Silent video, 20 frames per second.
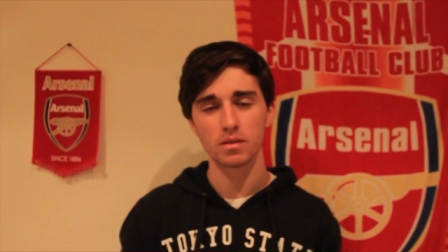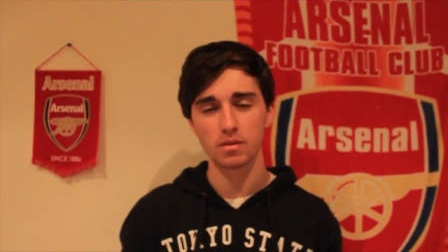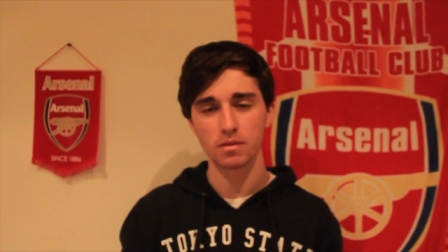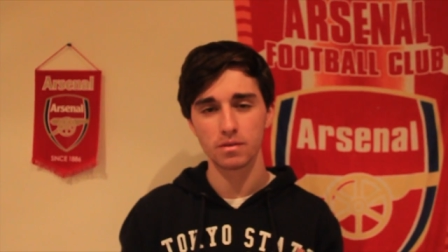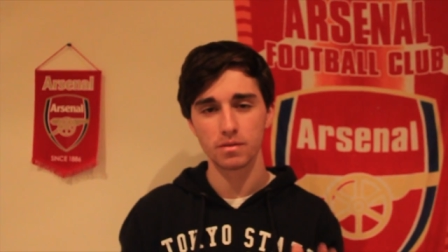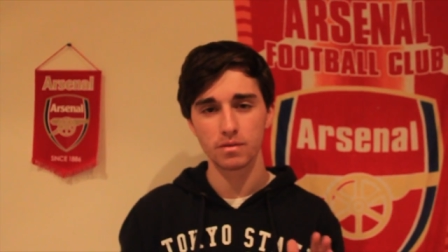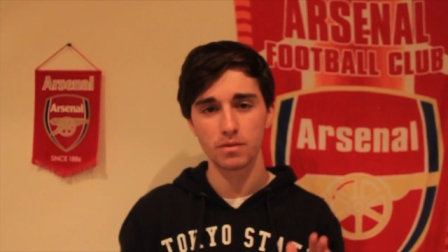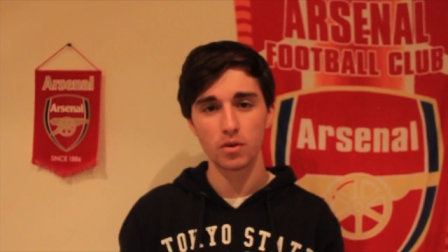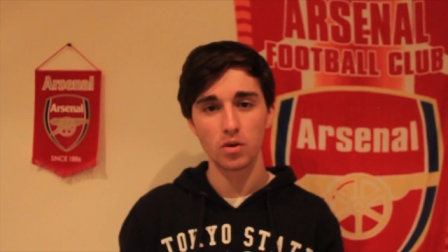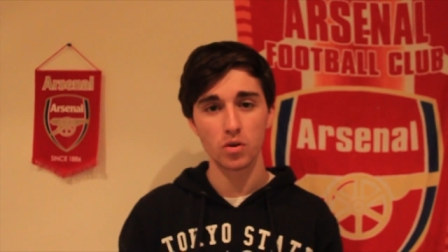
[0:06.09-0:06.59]

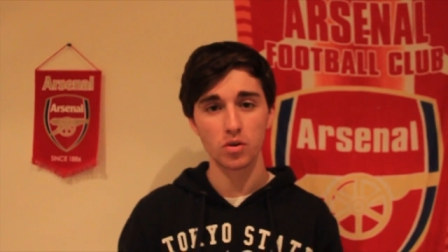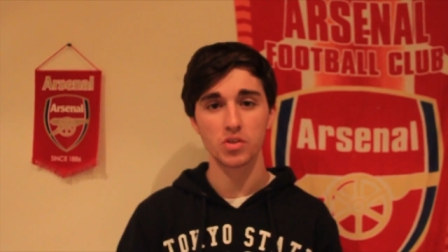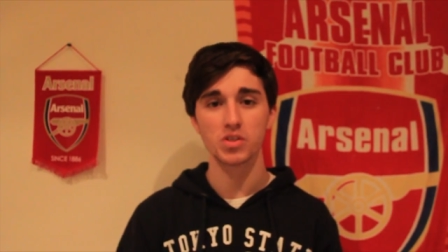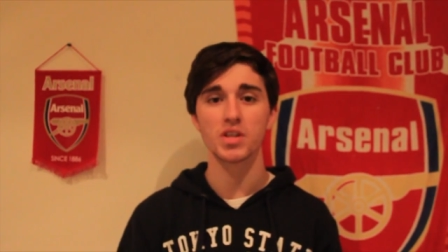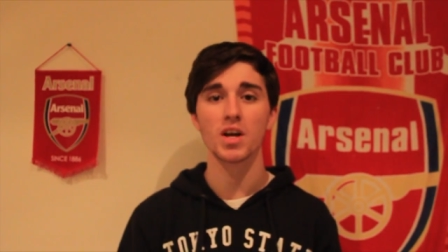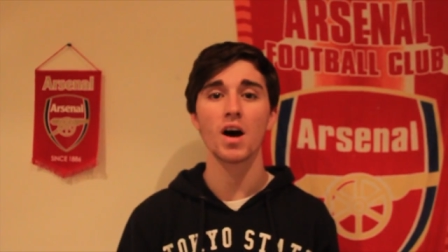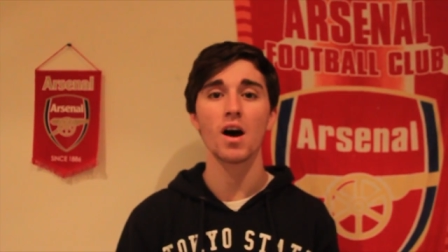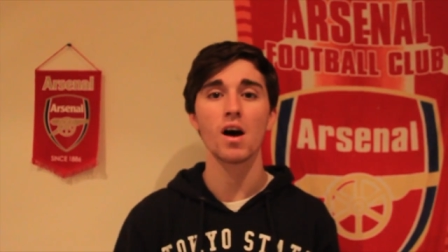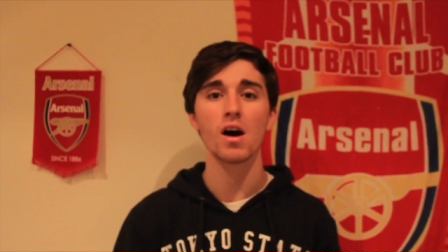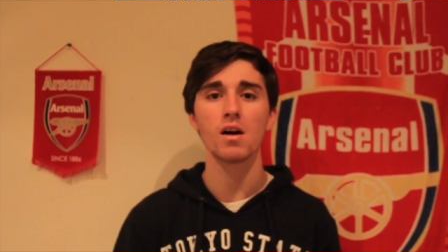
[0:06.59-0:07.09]

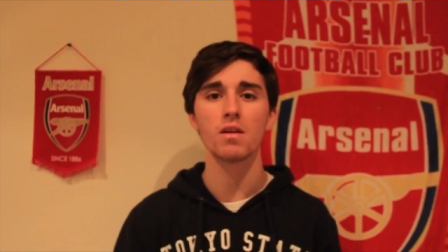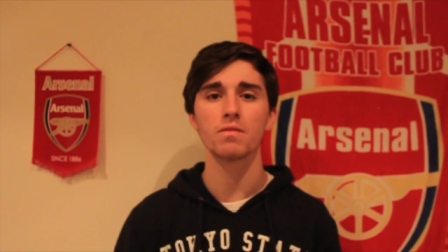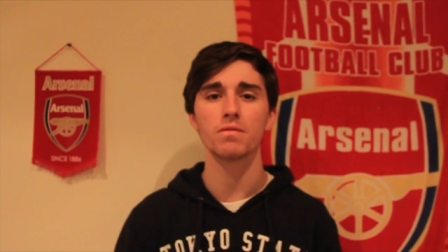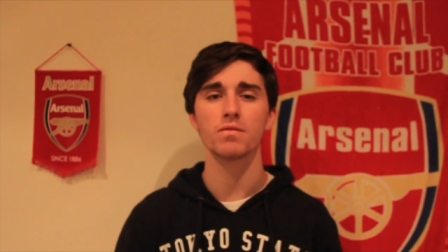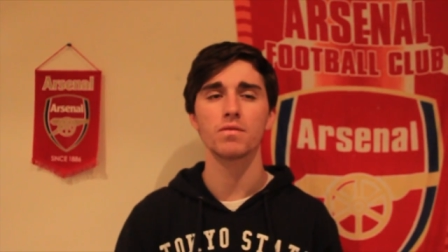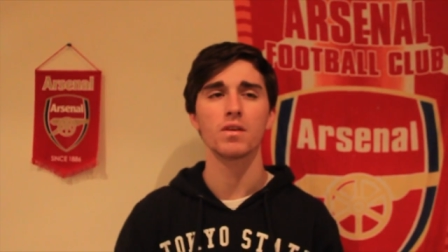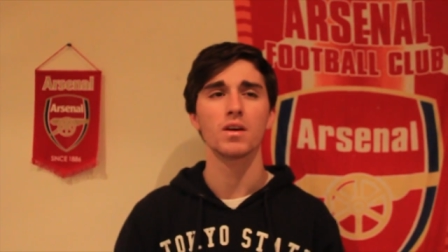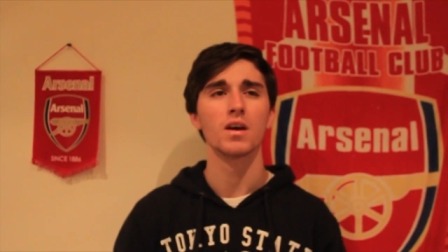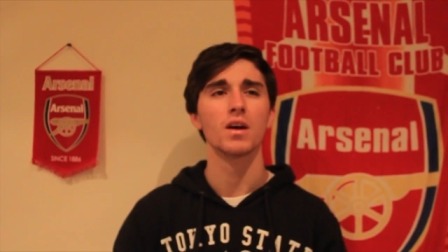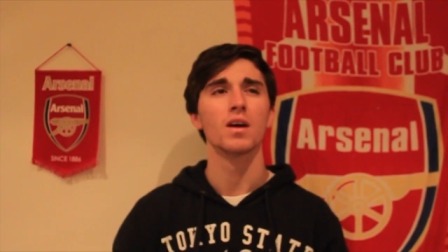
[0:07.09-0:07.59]
First
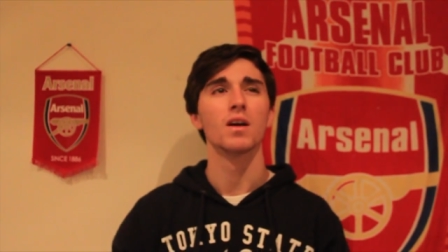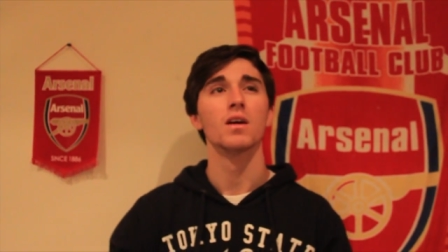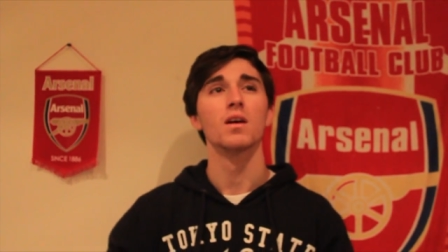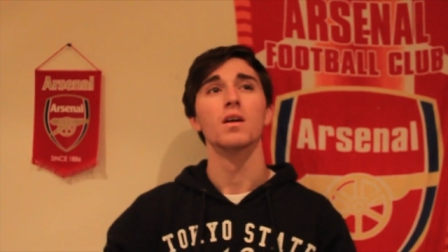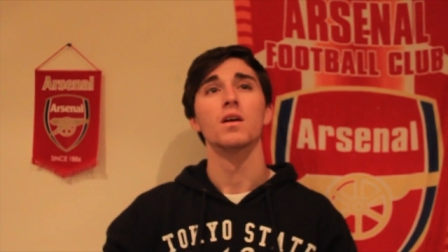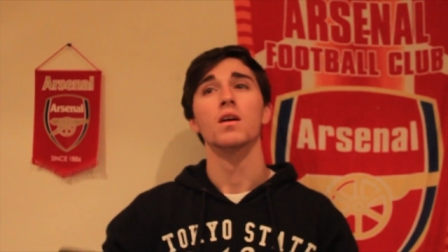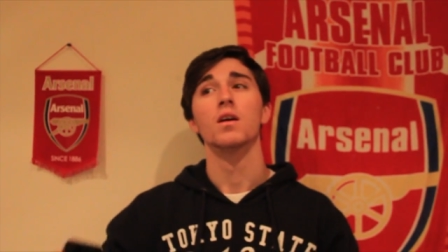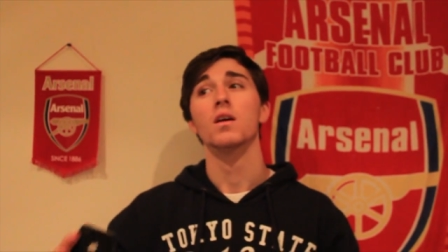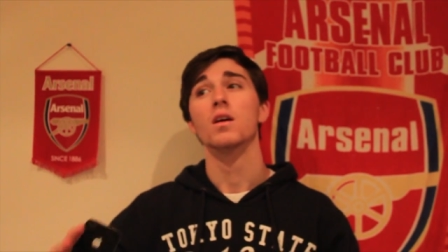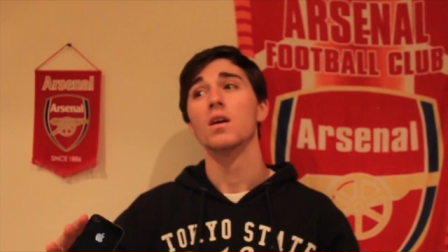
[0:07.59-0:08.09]
half,
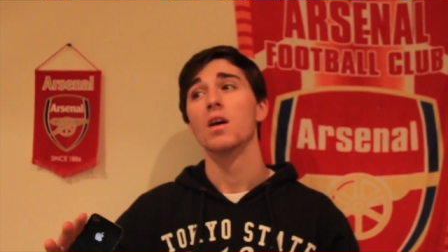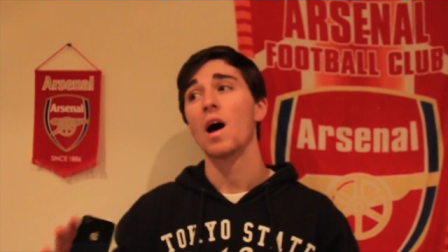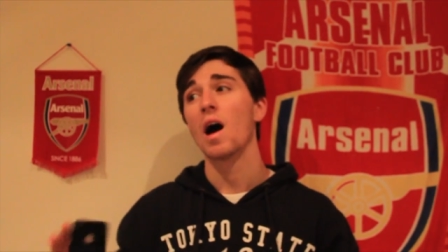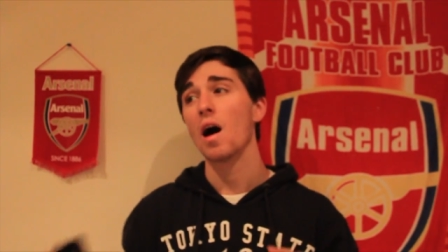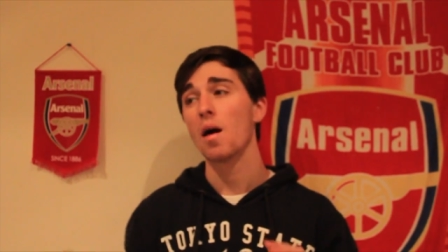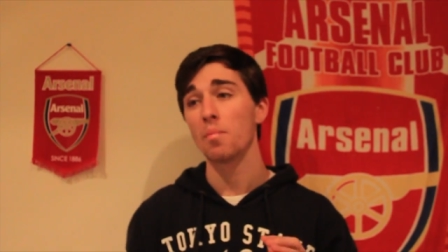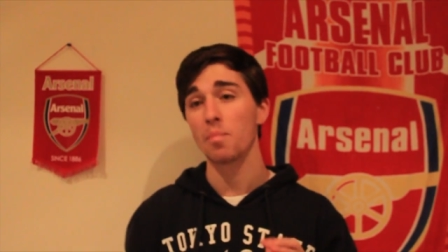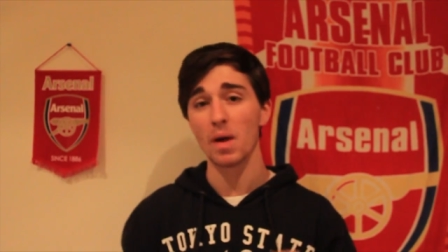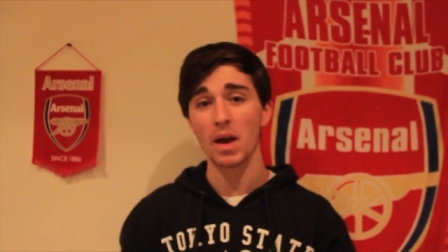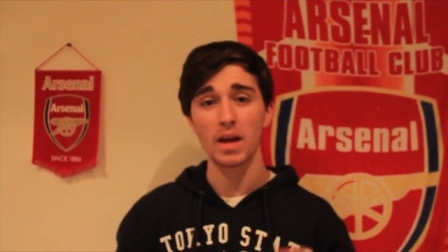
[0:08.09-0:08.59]

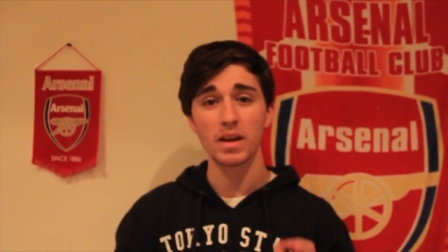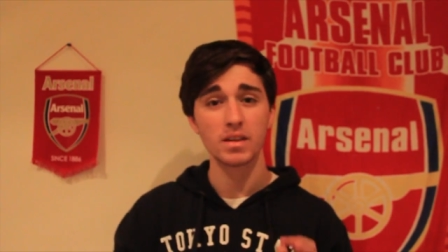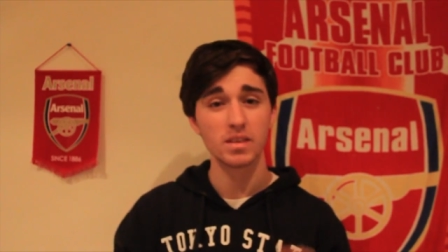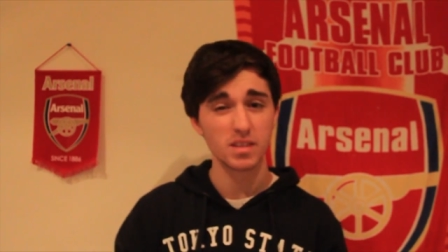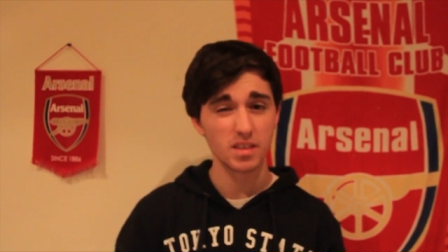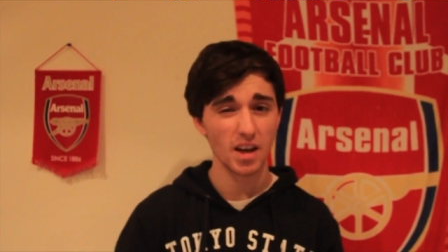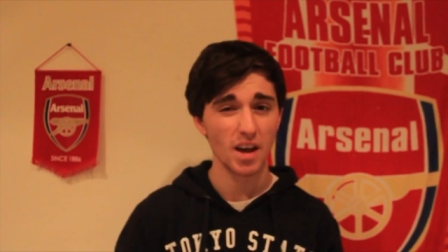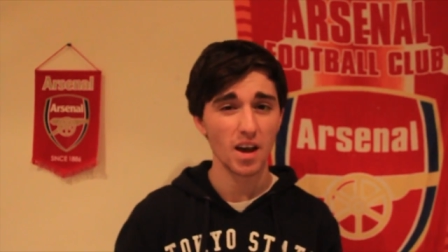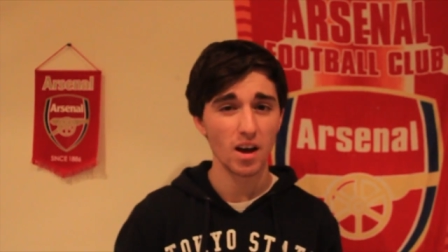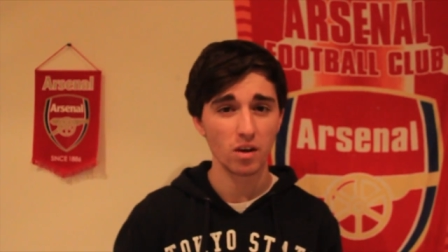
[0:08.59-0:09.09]
up
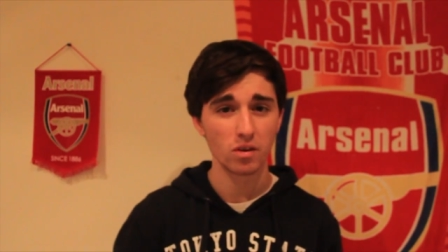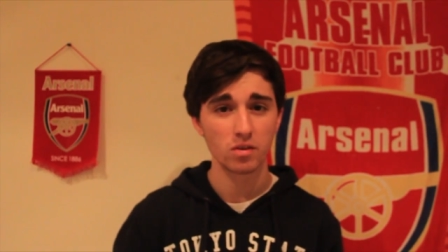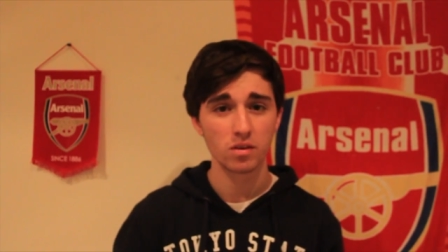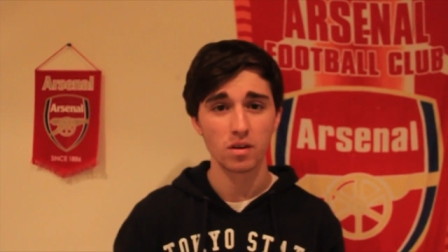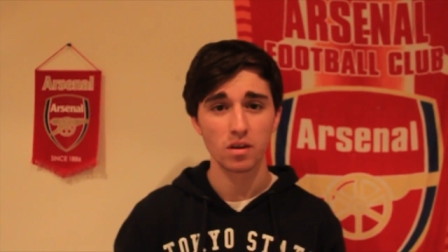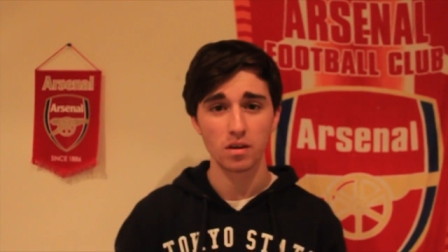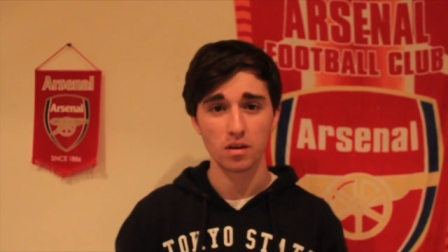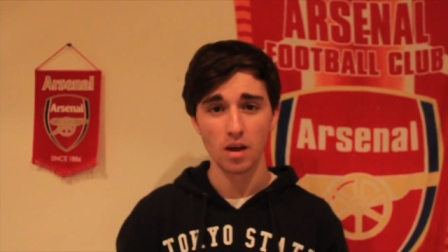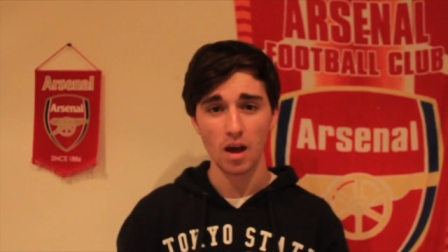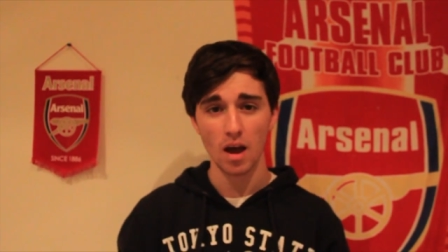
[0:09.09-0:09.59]
and down.